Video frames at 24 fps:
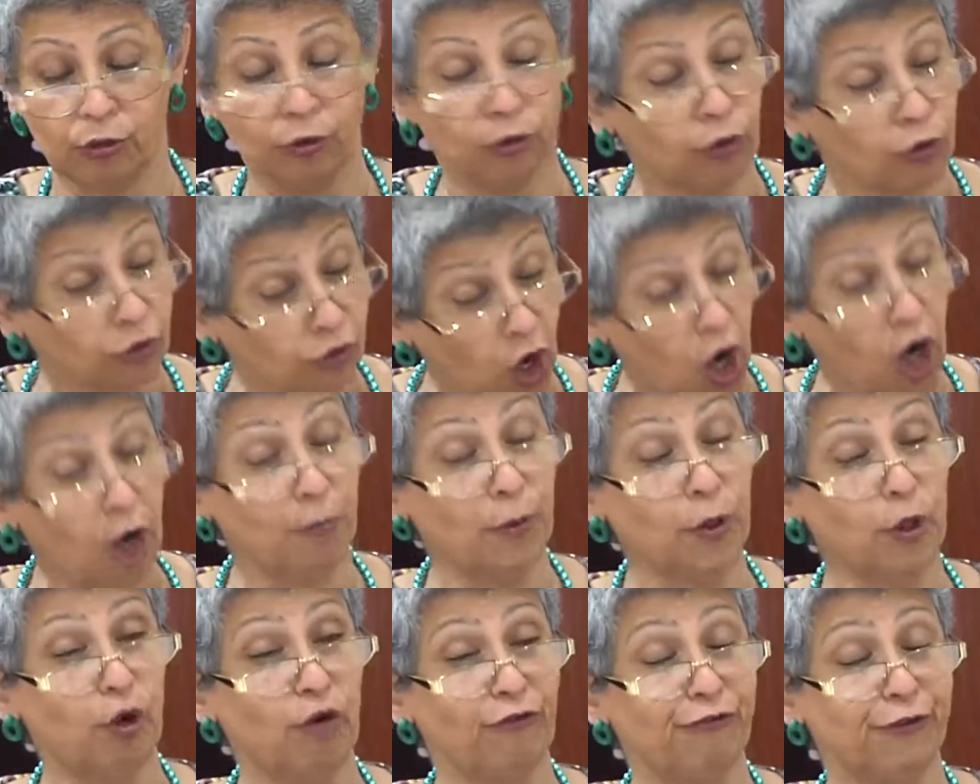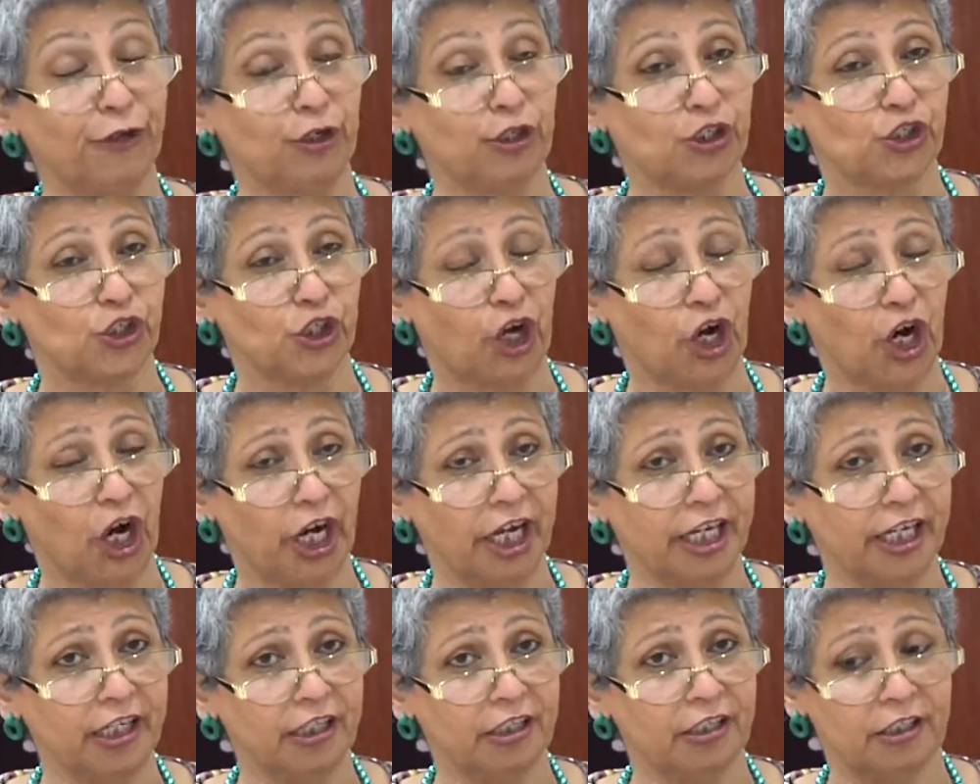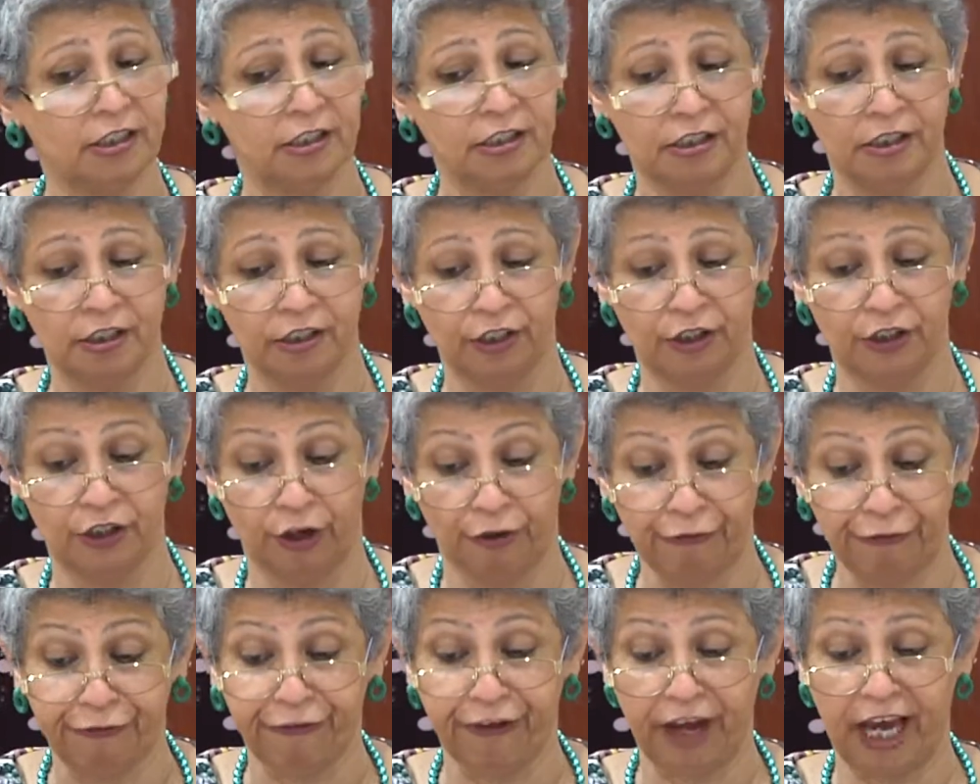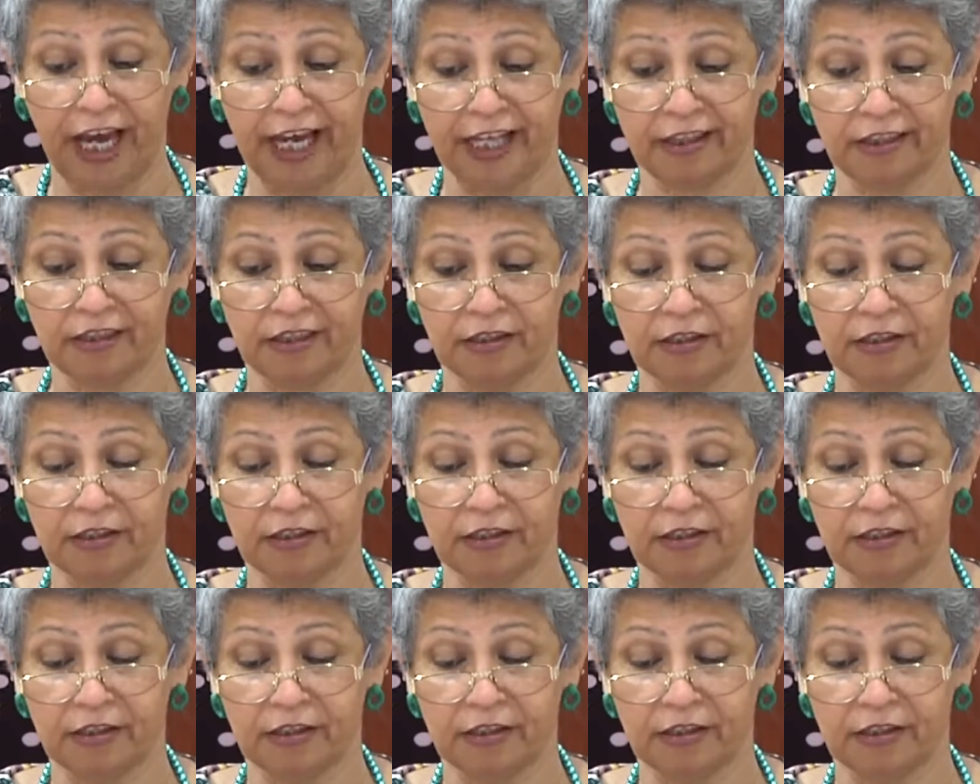rob you of your joy, your faith.